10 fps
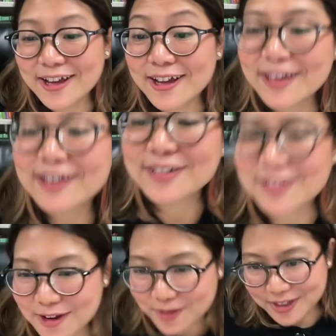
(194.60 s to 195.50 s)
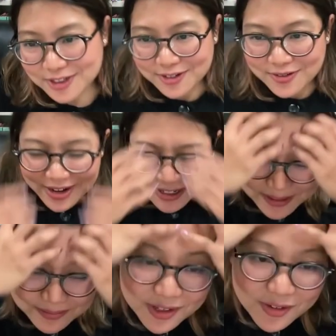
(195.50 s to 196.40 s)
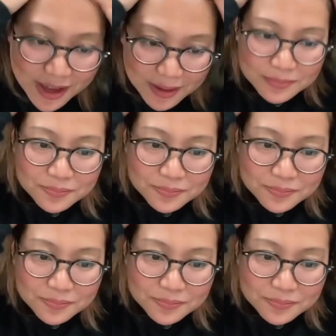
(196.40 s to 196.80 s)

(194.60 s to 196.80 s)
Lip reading: English language, right? Okay.